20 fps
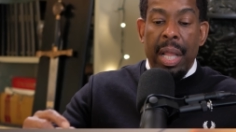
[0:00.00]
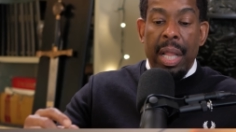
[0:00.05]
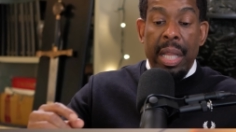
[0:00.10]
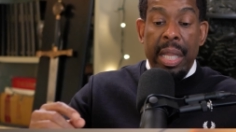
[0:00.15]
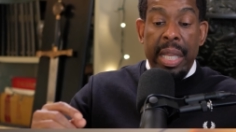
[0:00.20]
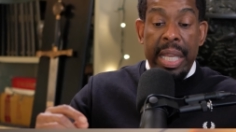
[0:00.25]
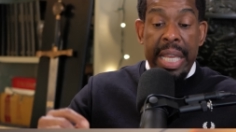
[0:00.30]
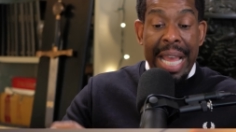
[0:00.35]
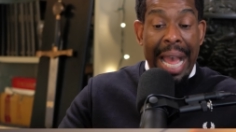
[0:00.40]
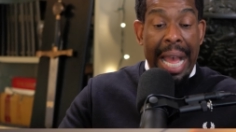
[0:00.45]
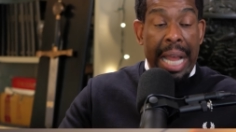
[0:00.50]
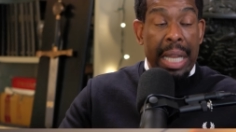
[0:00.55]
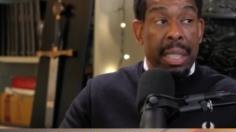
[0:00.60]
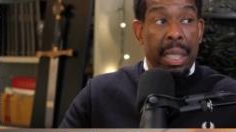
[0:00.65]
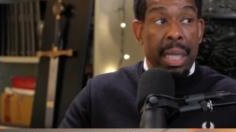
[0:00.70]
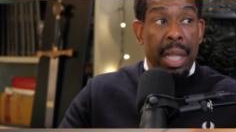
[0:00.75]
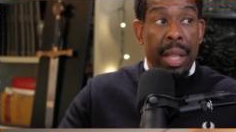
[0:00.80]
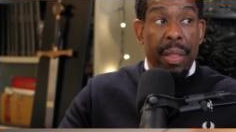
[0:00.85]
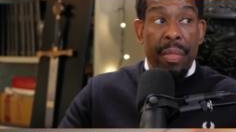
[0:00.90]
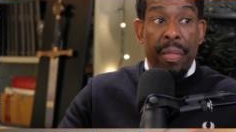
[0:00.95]
yet
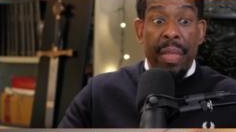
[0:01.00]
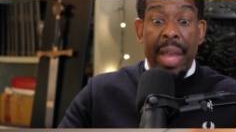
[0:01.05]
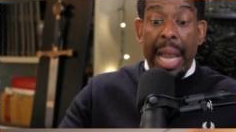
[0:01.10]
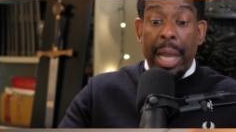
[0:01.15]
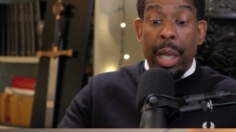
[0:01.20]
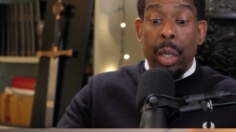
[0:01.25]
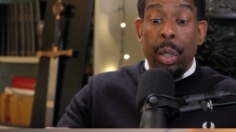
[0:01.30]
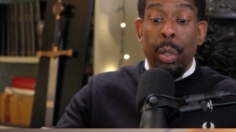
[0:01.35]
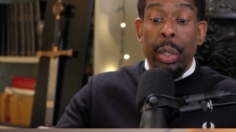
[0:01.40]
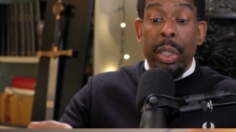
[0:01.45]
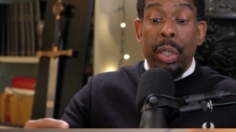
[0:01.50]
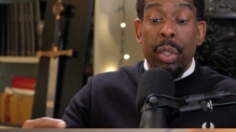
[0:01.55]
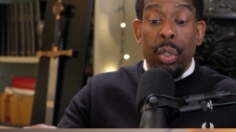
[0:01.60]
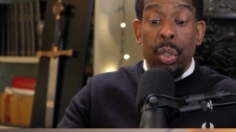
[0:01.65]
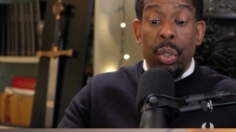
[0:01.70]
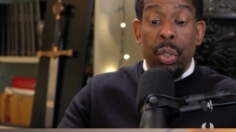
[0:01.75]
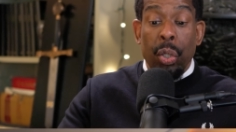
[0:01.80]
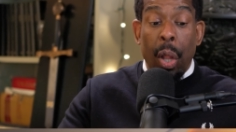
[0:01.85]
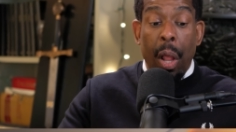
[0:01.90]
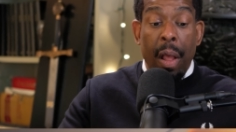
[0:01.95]
that could
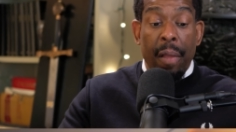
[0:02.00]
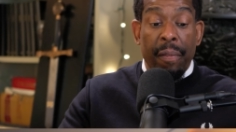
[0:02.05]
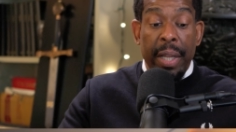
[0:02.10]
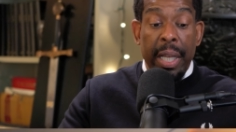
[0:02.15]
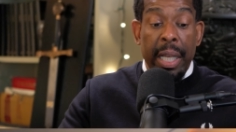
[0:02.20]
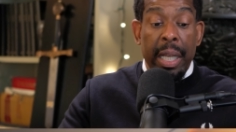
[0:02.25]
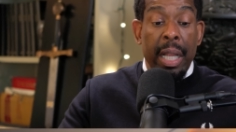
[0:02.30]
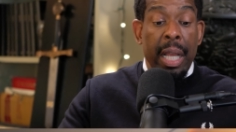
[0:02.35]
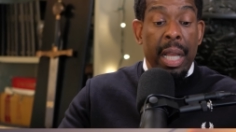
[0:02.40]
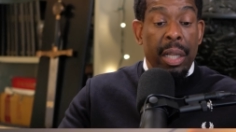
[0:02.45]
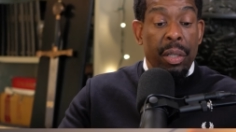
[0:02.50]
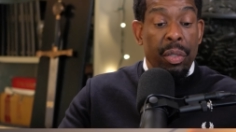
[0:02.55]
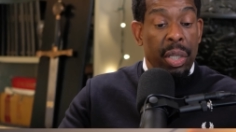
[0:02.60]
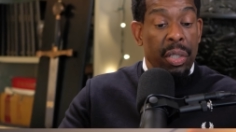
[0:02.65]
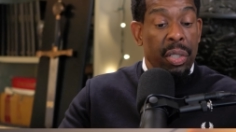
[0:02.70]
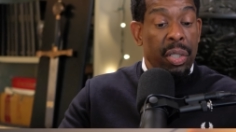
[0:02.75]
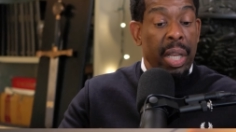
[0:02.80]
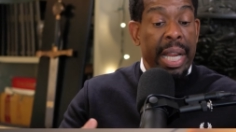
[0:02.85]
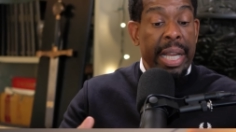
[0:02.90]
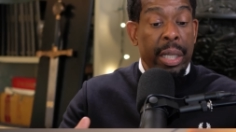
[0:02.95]
solve it,
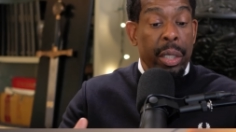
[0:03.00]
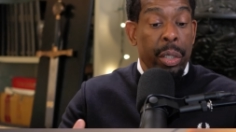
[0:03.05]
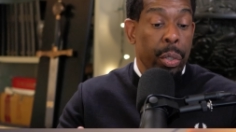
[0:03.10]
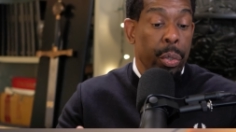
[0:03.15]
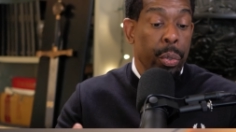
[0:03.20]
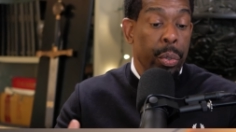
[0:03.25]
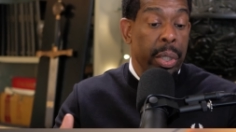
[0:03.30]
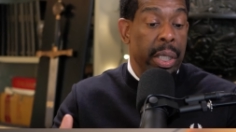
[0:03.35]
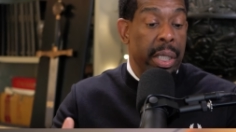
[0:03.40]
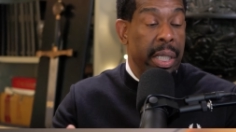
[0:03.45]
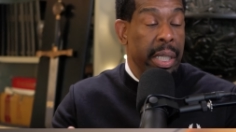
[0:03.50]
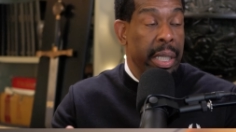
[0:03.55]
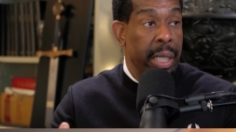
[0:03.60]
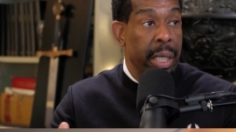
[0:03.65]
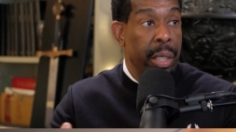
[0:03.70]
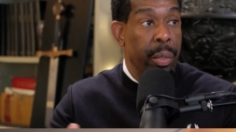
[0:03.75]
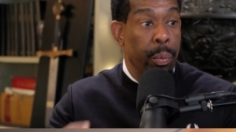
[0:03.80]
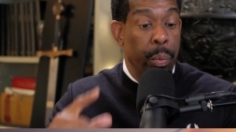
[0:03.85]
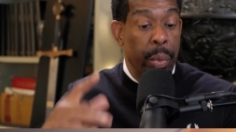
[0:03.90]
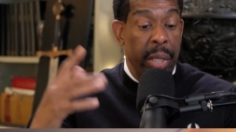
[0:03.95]
just like Newton
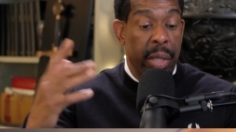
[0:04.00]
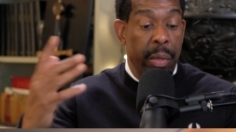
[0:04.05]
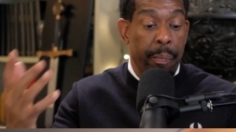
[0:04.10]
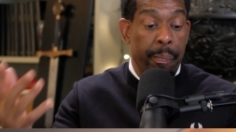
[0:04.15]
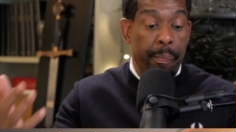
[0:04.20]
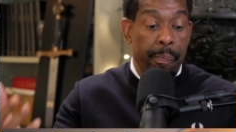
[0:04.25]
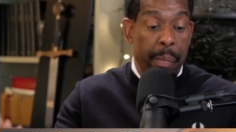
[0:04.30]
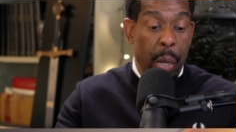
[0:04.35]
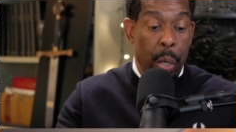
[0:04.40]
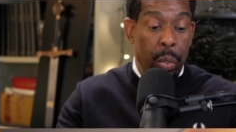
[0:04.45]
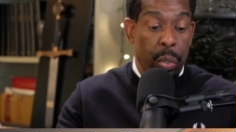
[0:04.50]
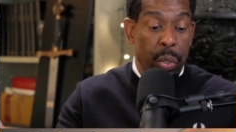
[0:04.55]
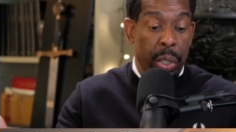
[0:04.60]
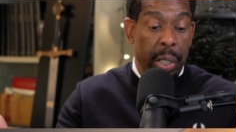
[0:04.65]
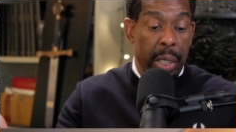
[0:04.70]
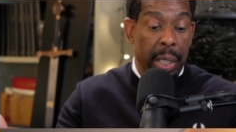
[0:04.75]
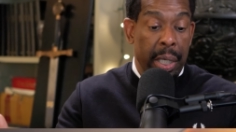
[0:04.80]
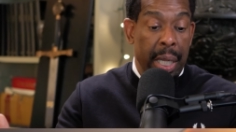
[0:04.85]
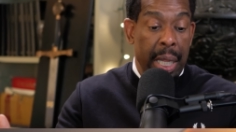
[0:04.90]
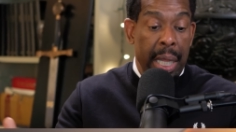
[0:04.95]
did with
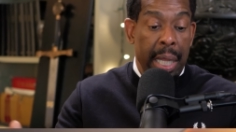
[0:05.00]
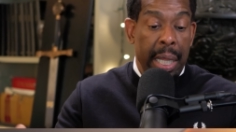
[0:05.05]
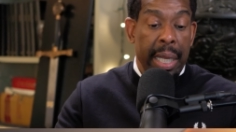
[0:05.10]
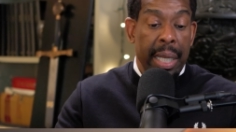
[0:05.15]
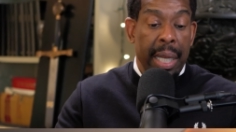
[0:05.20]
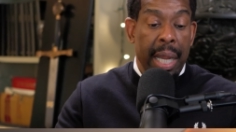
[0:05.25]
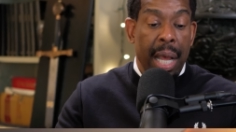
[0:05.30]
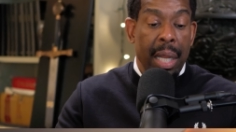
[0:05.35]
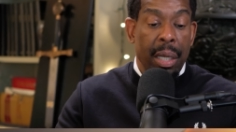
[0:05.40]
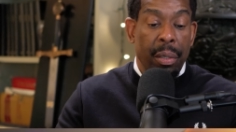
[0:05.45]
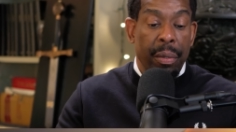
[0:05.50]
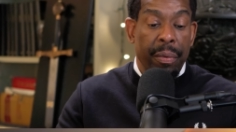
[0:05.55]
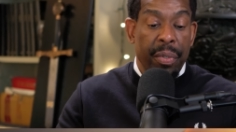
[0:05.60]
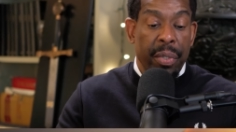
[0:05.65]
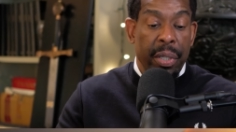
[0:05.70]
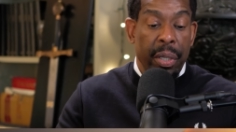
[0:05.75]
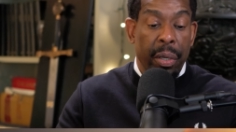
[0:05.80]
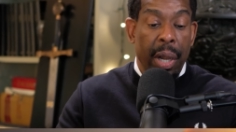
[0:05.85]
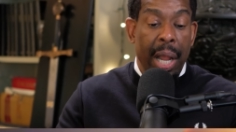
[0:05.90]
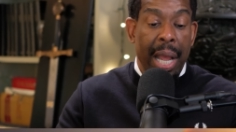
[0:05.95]
motion? In honor of
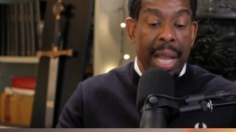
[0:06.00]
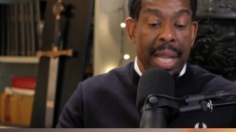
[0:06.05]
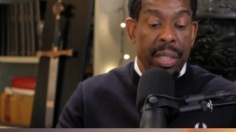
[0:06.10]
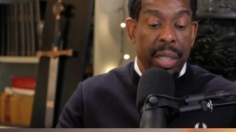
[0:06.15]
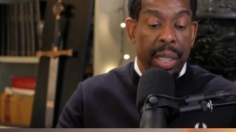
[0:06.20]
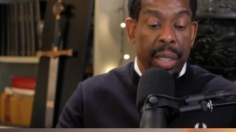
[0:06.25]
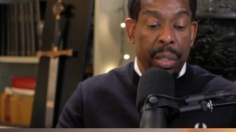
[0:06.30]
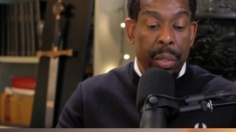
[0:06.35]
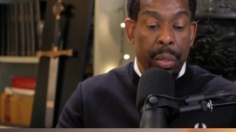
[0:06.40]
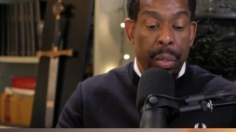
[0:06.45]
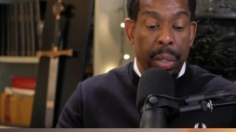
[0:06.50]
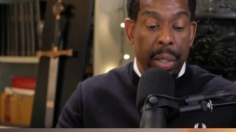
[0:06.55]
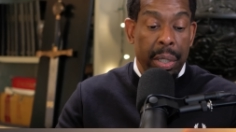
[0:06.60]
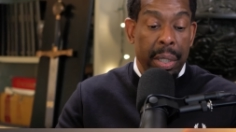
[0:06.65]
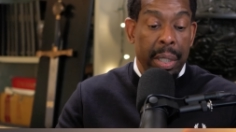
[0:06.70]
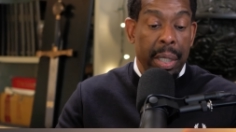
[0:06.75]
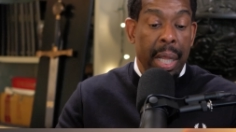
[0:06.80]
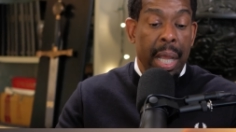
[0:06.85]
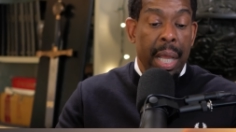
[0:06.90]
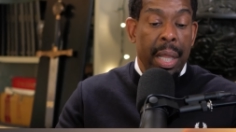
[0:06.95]
Sir Isaac
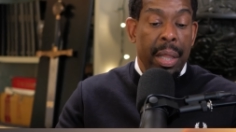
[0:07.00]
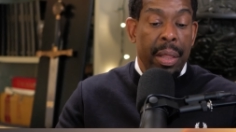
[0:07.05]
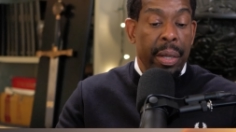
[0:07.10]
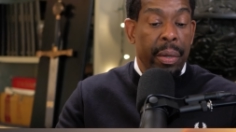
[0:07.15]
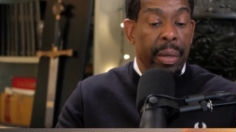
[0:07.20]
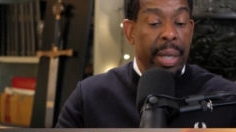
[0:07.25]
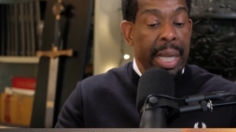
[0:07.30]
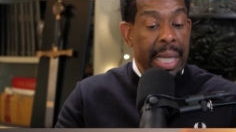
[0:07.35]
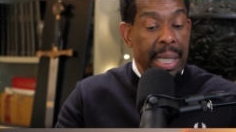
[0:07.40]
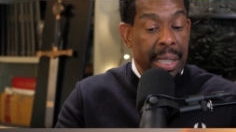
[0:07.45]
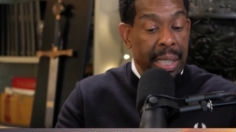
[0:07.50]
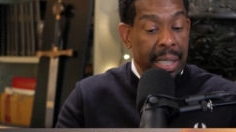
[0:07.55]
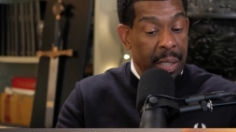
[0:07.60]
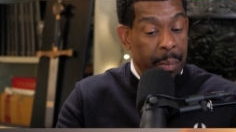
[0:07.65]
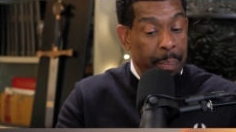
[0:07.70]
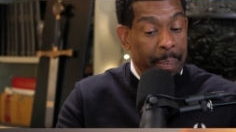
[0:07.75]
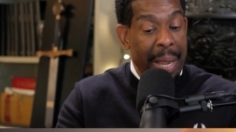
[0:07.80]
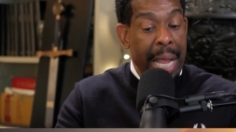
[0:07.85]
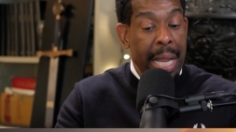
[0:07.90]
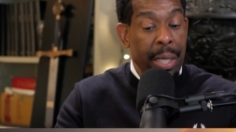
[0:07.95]
Newton, there is a
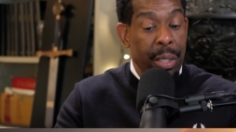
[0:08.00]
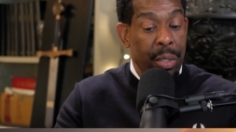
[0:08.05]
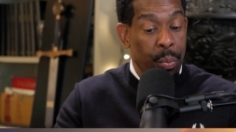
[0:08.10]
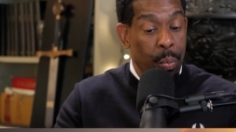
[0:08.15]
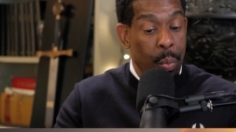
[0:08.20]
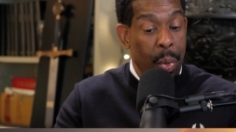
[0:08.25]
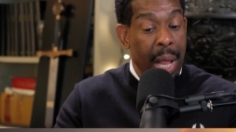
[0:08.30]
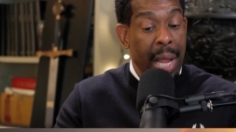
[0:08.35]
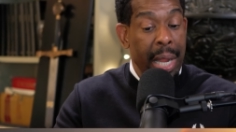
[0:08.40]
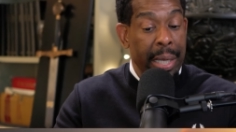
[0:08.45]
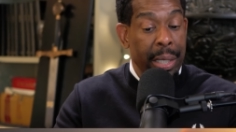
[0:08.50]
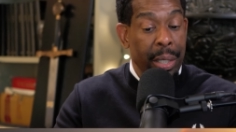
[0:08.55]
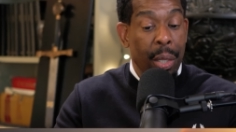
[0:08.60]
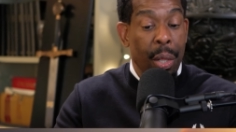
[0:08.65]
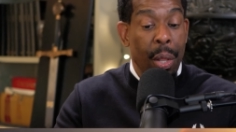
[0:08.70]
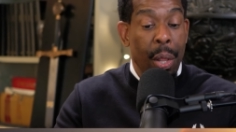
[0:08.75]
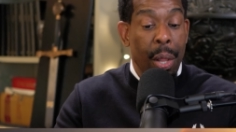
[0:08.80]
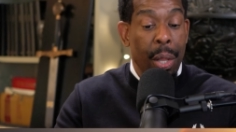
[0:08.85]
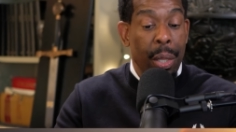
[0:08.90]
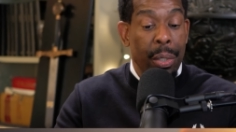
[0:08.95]
Spanish wine
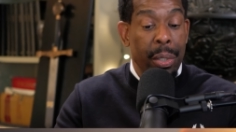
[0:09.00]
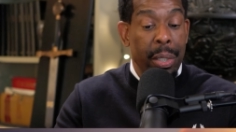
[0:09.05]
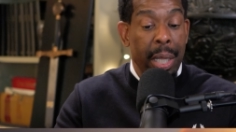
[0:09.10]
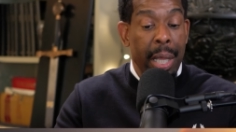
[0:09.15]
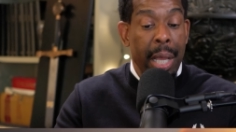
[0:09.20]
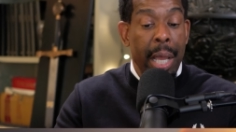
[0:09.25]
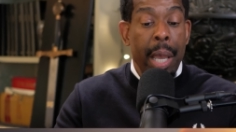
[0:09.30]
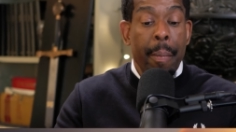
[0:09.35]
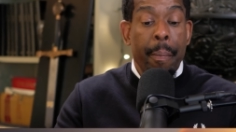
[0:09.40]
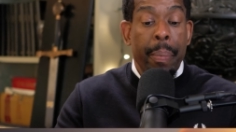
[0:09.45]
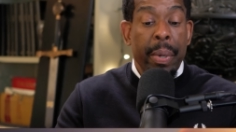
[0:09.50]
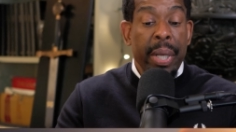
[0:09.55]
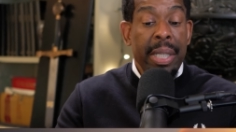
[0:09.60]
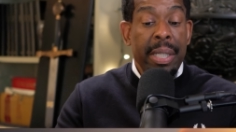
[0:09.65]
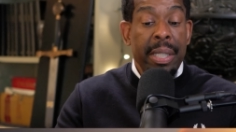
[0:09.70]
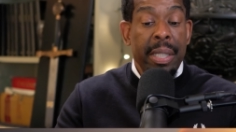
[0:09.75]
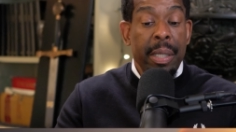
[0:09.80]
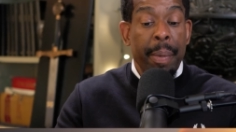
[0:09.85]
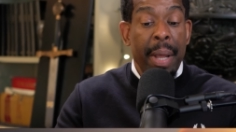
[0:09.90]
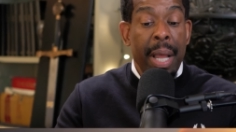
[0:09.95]
called
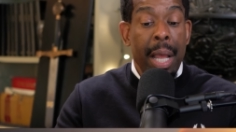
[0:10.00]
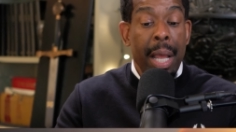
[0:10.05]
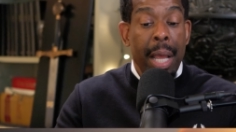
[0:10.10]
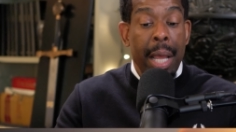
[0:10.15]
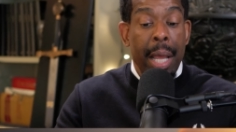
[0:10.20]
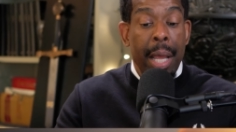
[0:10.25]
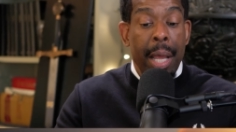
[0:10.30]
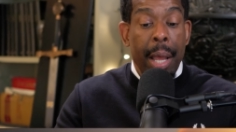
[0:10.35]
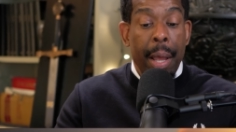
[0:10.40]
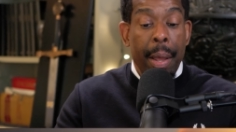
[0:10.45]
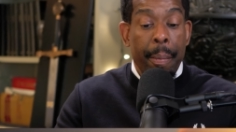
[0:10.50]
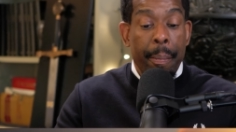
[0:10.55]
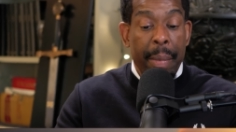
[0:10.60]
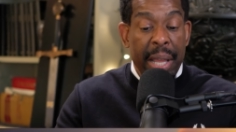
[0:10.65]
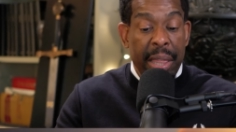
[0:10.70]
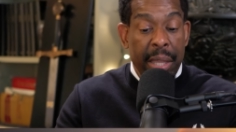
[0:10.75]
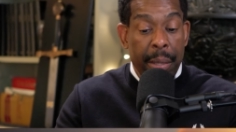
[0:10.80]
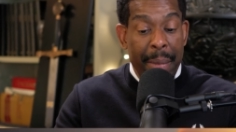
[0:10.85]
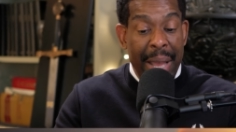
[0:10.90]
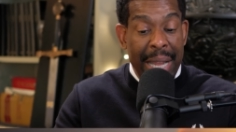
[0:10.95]
Principia
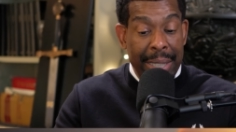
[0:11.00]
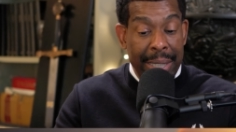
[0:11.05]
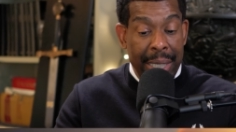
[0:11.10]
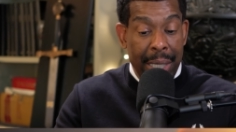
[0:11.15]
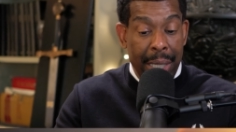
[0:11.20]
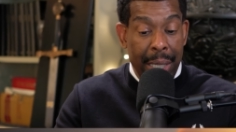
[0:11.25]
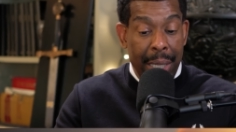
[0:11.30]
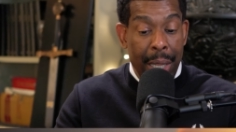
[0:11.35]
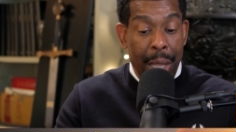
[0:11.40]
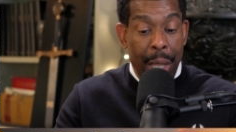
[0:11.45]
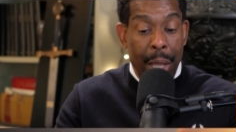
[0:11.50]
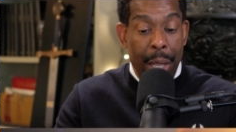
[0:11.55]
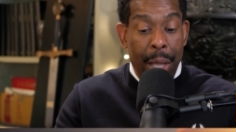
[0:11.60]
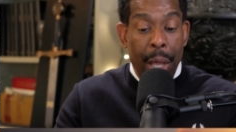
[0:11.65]
Mathematica,